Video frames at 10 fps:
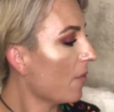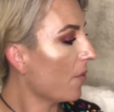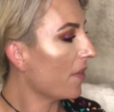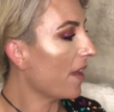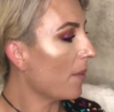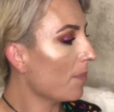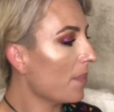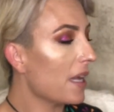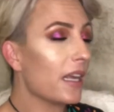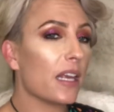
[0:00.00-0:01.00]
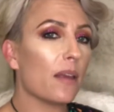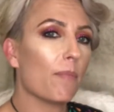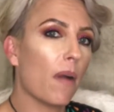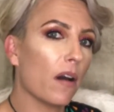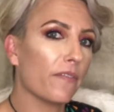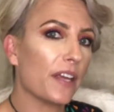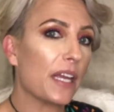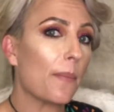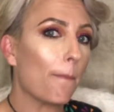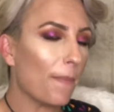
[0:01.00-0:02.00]
with that pinky mauve
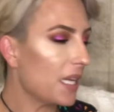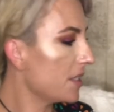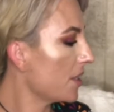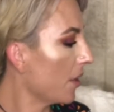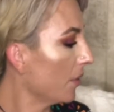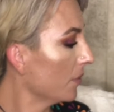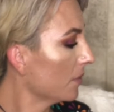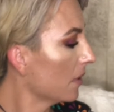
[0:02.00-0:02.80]
mid tone.